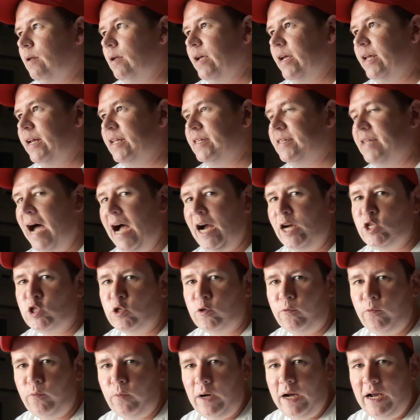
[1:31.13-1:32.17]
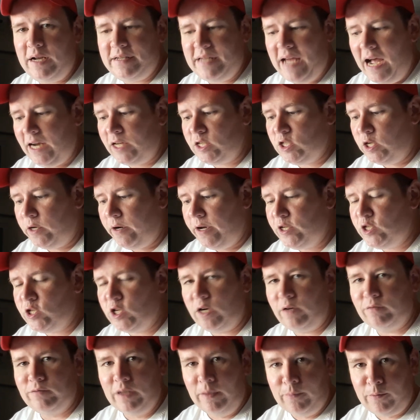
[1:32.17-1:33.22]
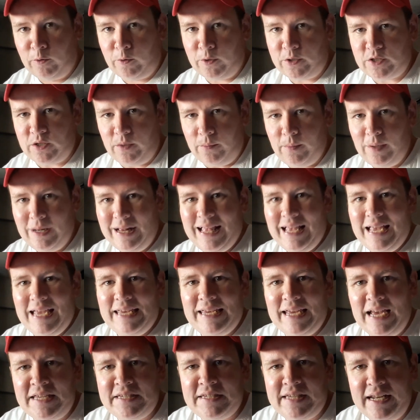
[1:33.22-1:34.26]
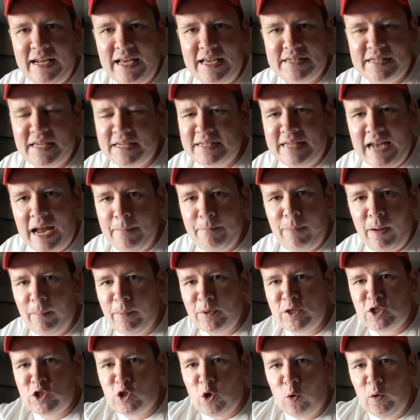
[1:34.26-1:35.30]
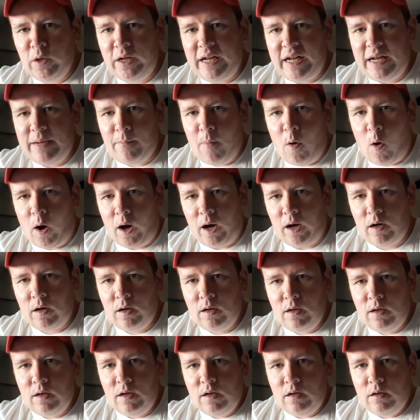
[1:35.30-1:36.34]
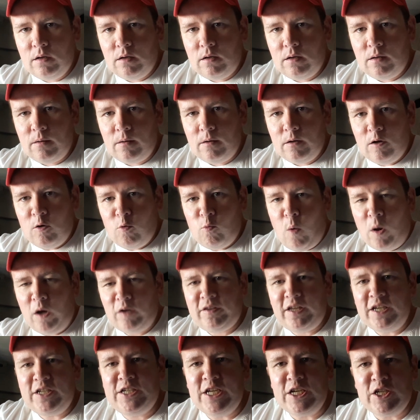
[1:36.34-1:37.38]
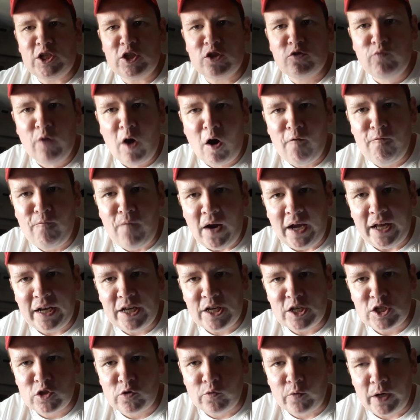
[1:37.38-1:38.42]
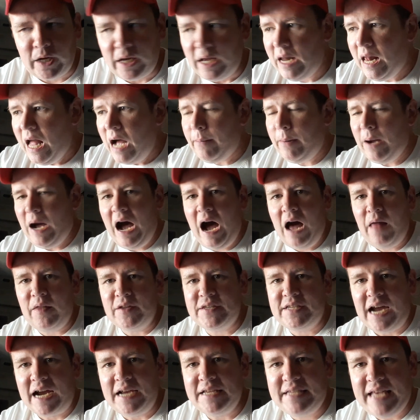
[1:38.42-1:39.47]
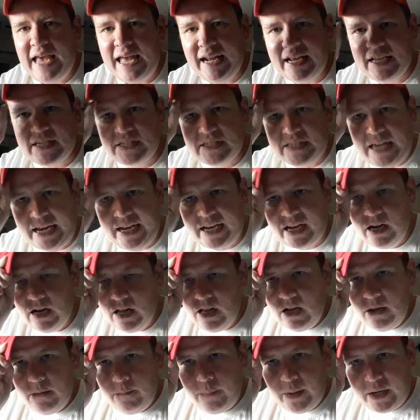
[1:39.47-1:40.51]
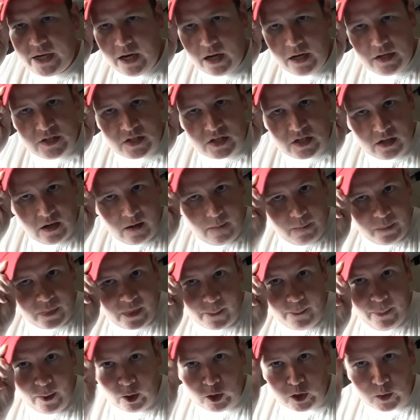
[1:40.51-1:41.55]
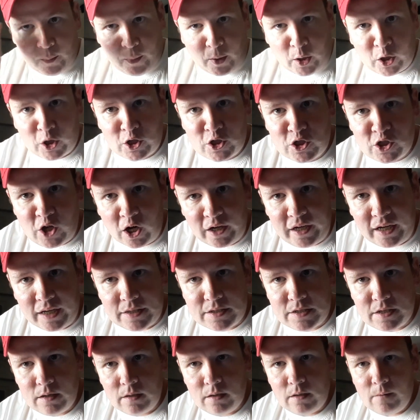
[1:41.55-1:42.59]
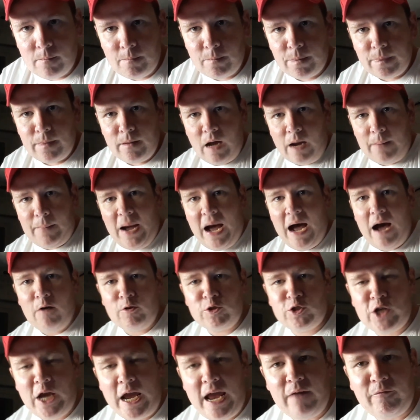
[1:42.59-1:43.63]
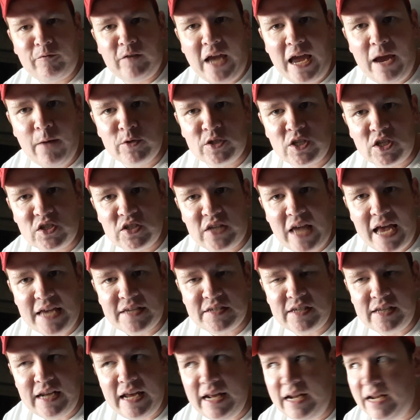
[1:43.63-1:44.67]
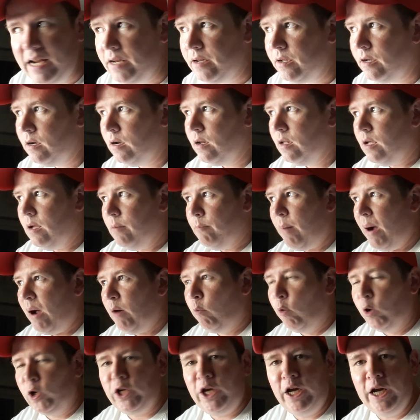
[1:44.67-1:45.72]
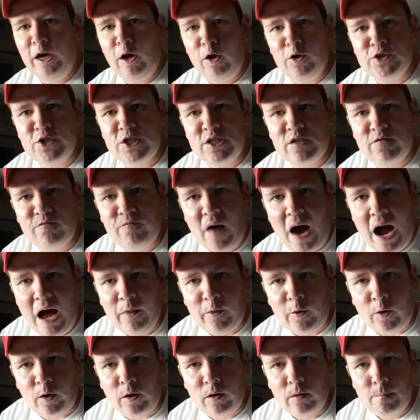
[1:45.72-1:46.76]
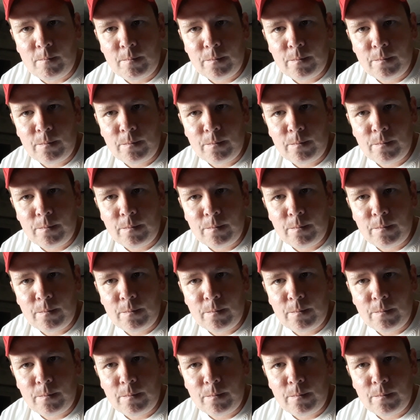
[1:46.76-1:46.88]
an indoctrination of liberalism. Yes, it is. It's not public schooling anymore. Why don't they teach us real fucking history about how the Titanic sank because the Bilderbergs sunk it? About how JFK was assassinated by Woody Harrelson's father,